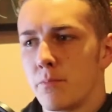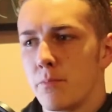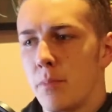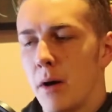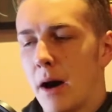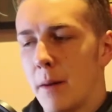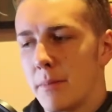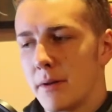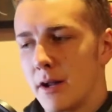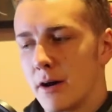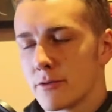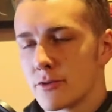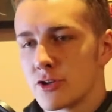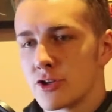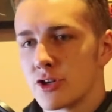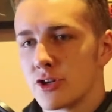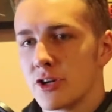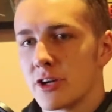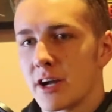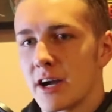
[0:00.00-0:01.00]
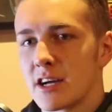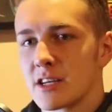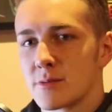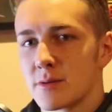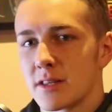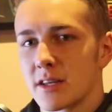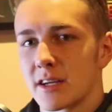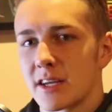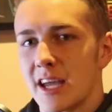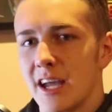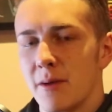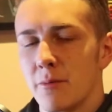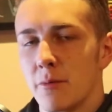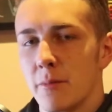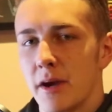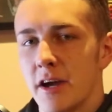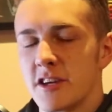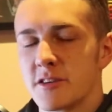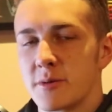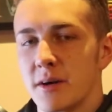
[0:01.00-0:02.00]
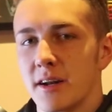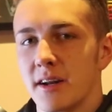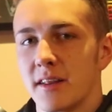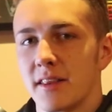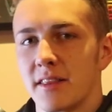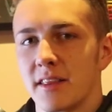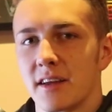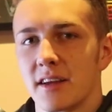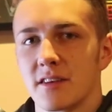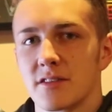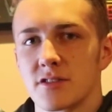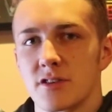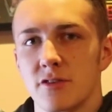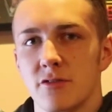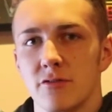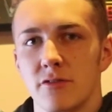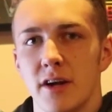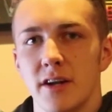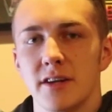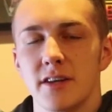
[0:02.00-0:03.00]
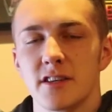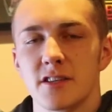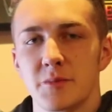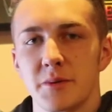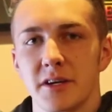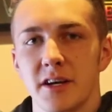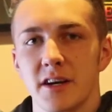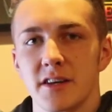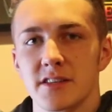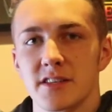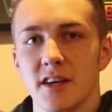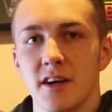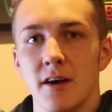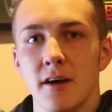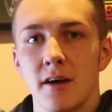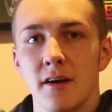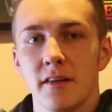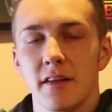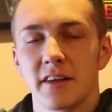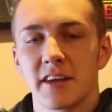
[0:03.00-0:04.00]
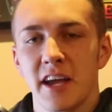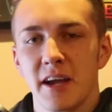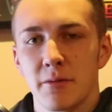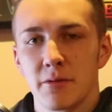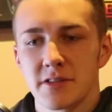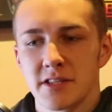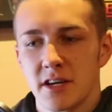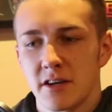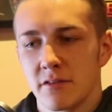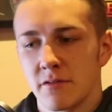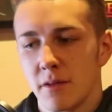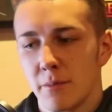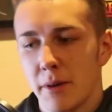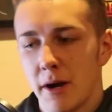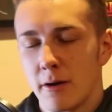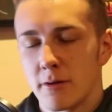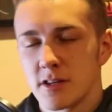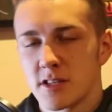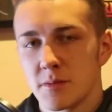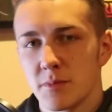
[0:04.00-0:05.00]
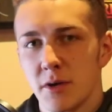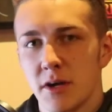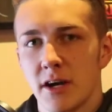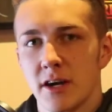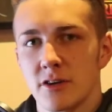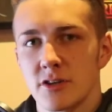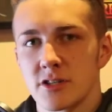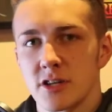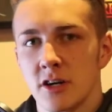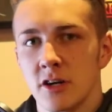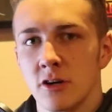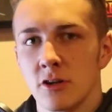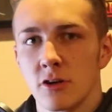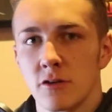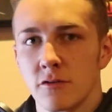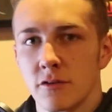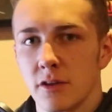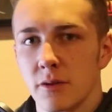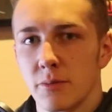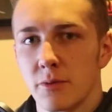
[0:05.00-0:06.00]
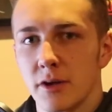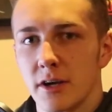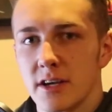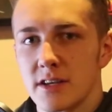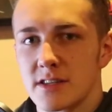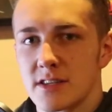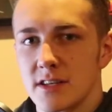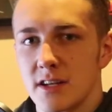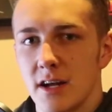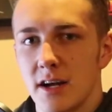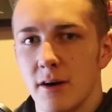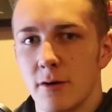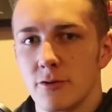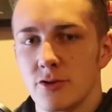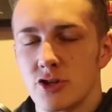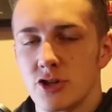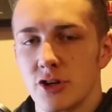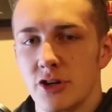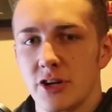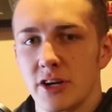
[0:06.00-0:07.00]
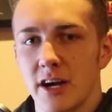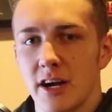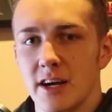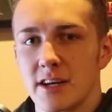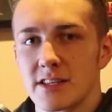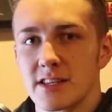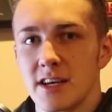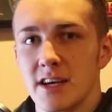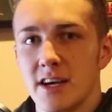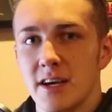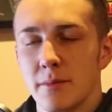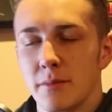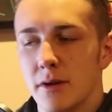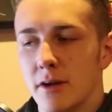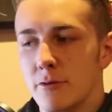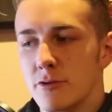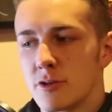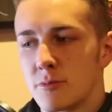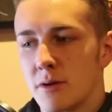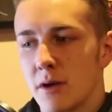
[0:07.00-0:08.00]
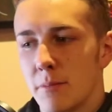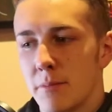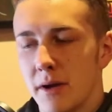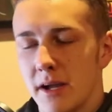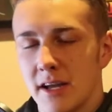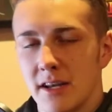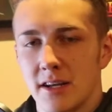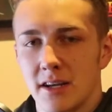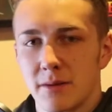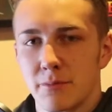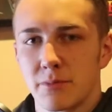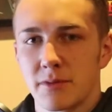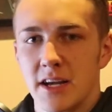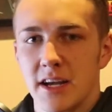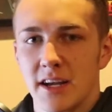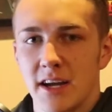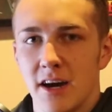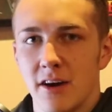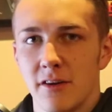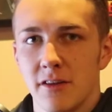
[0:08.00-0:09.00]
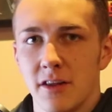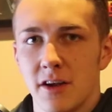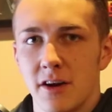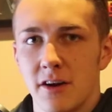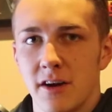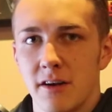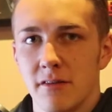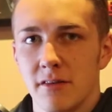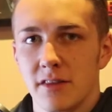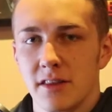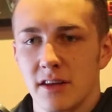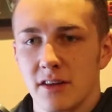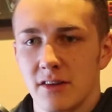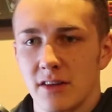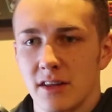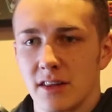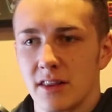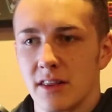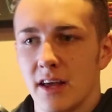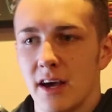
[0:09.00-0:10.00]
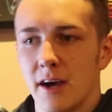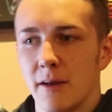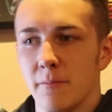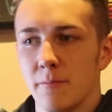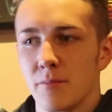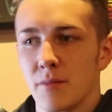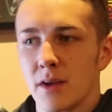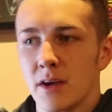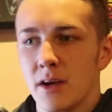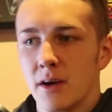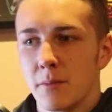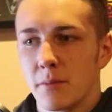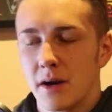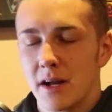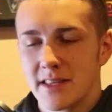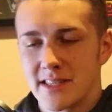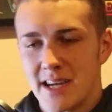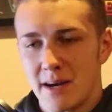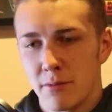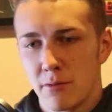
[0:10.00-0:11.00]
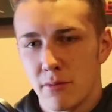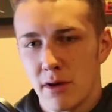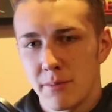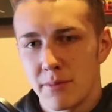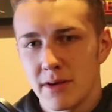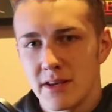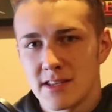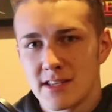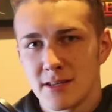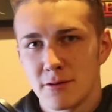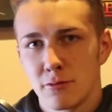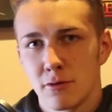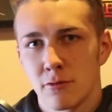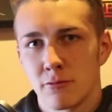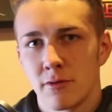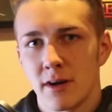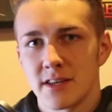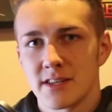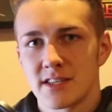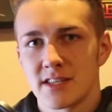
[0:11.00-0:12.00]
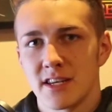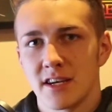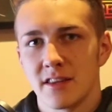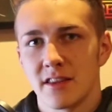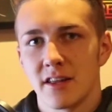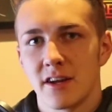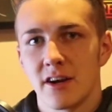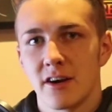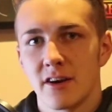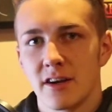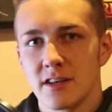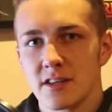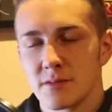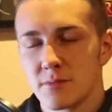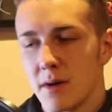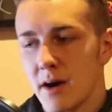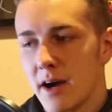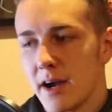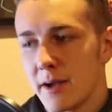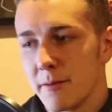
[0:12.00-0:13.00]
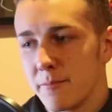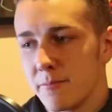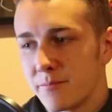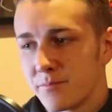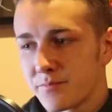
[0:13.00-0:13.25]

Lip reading: pop it out to show you guys, but the cable management on that thing is horrendous because the cables out of the power supply are just all over the place, and I would show you guys, but it would just be a pain to take out of there and everything like that. But on top of my PC, what rests on there is my